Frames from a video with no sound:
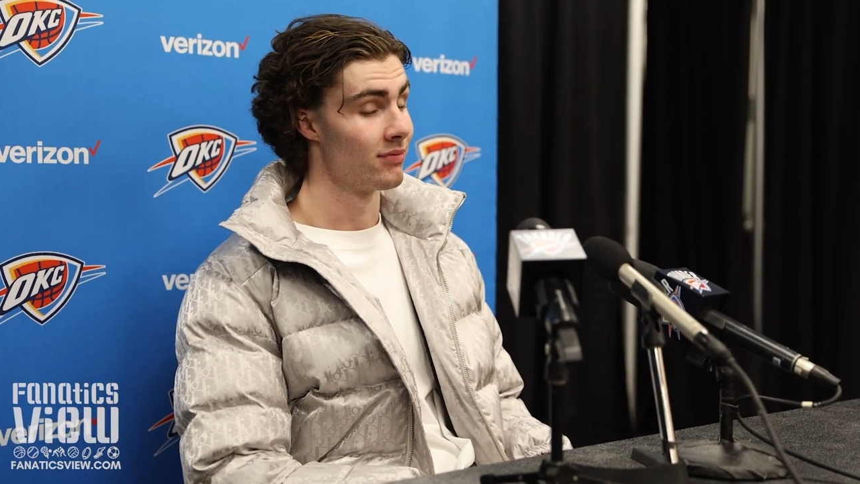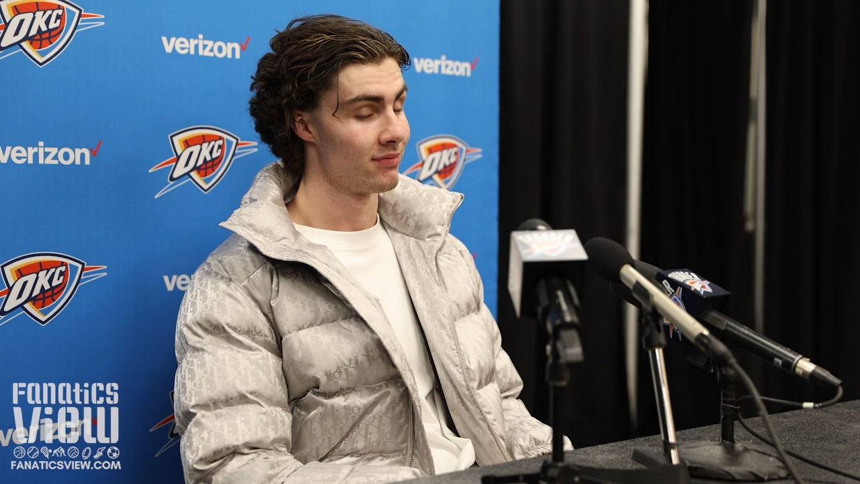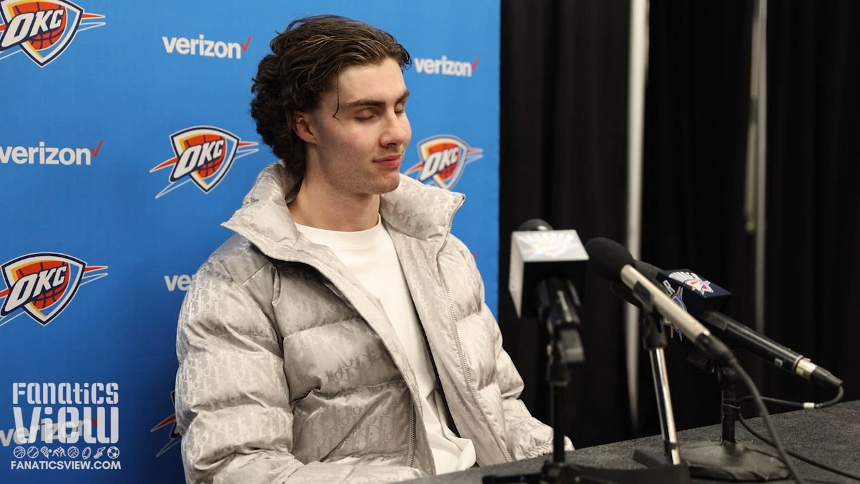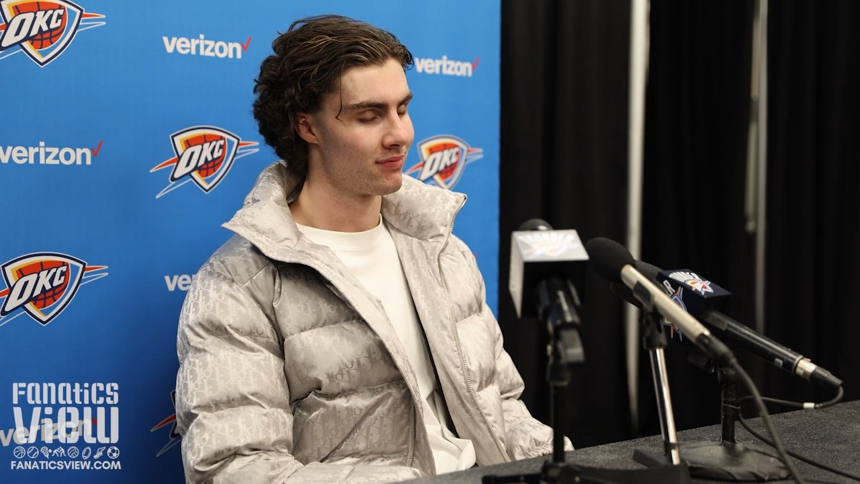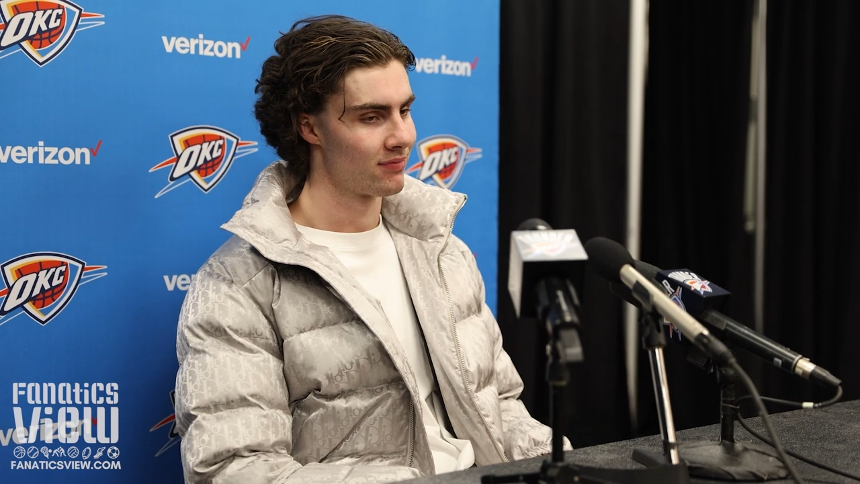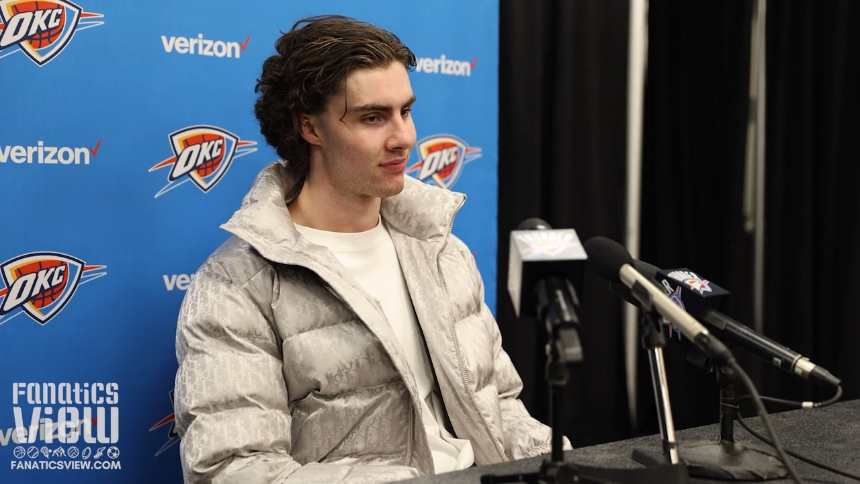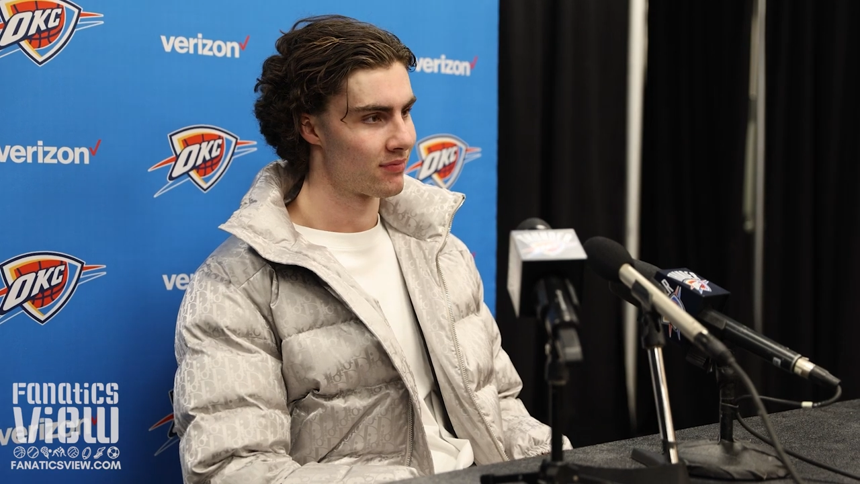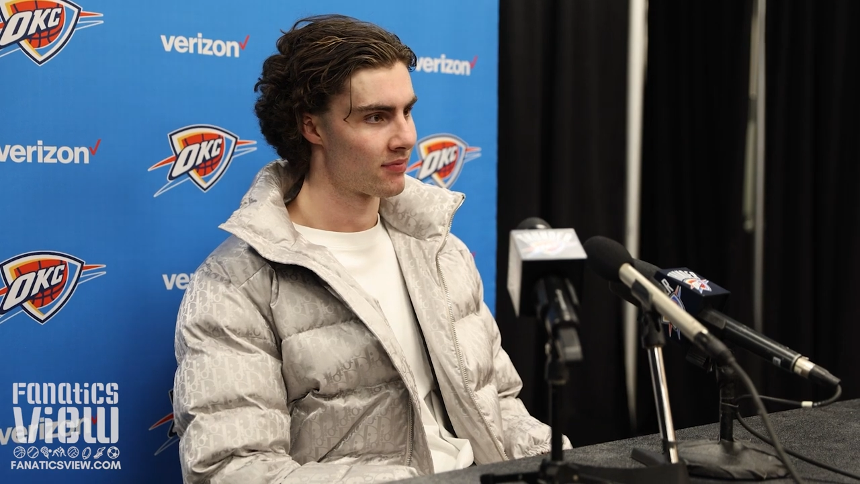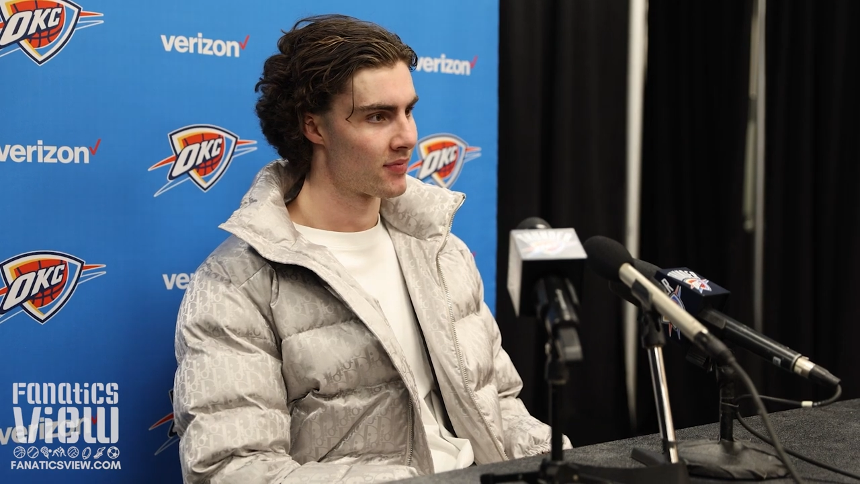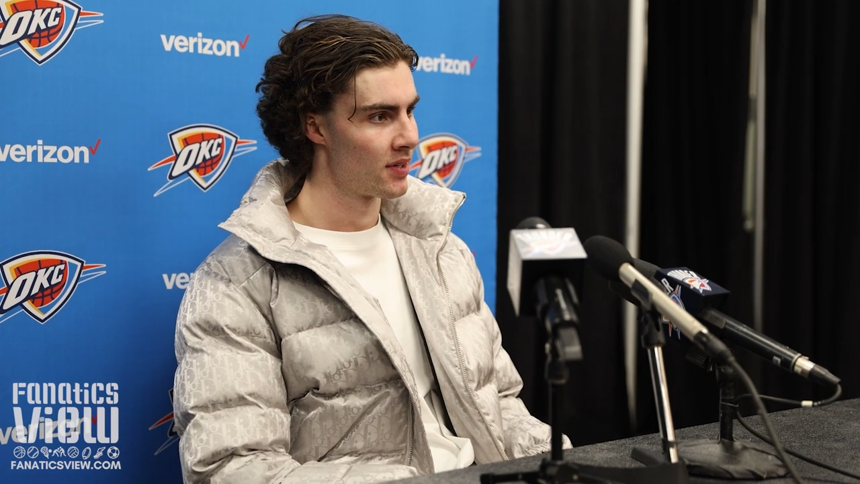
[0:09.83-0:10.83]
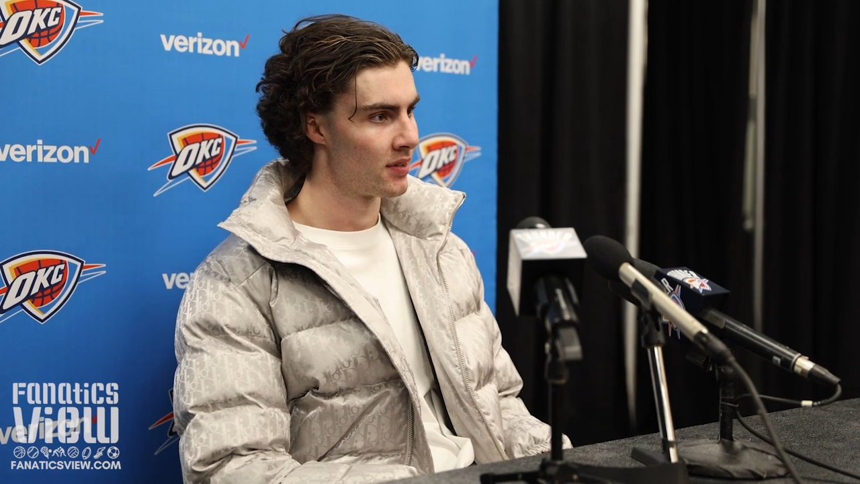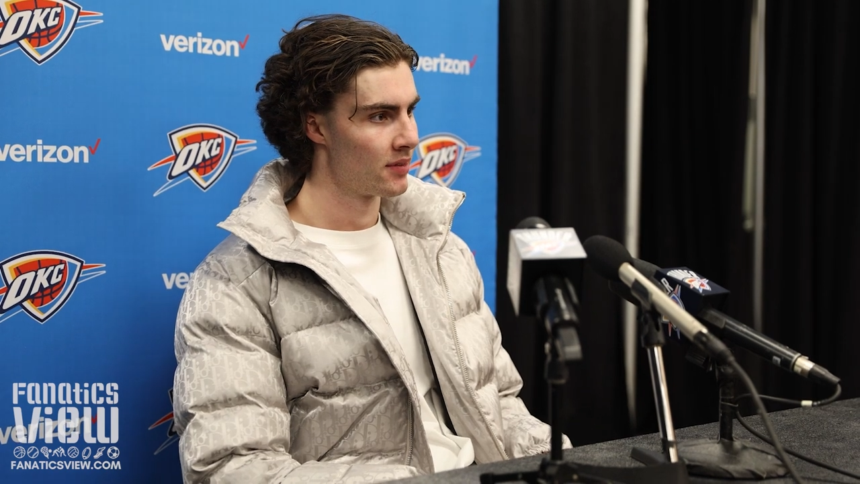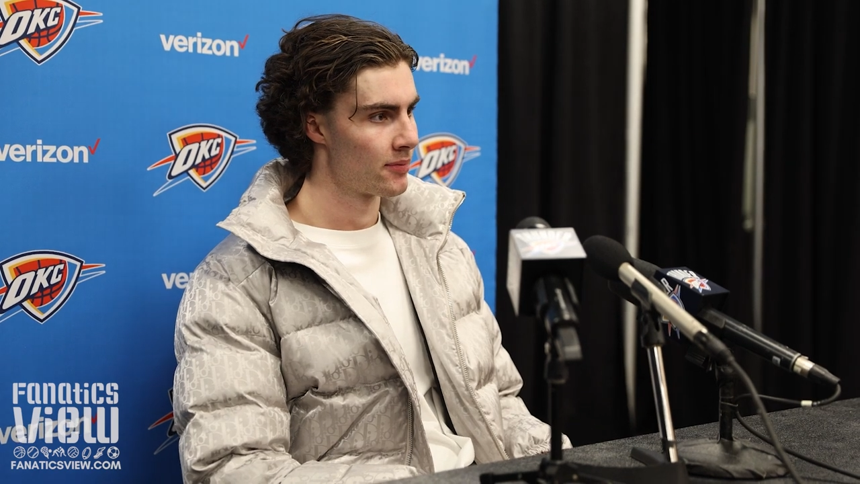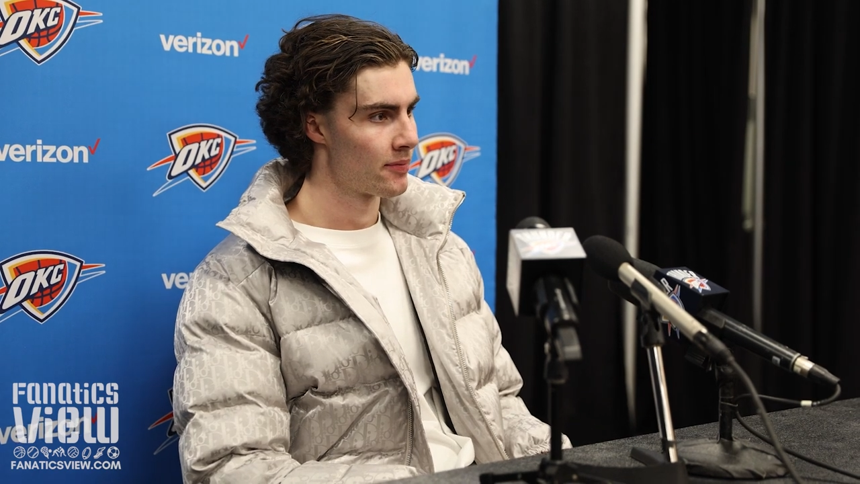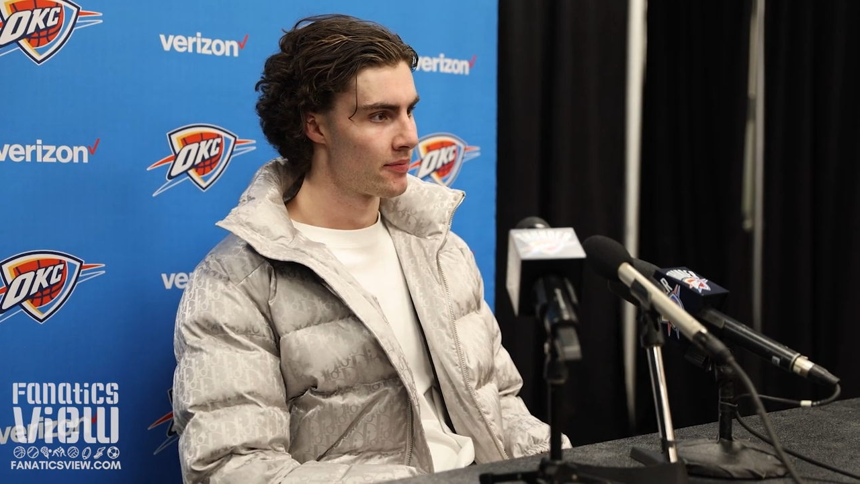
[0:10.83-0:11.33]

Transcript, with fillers: Hmm. Just what was this experience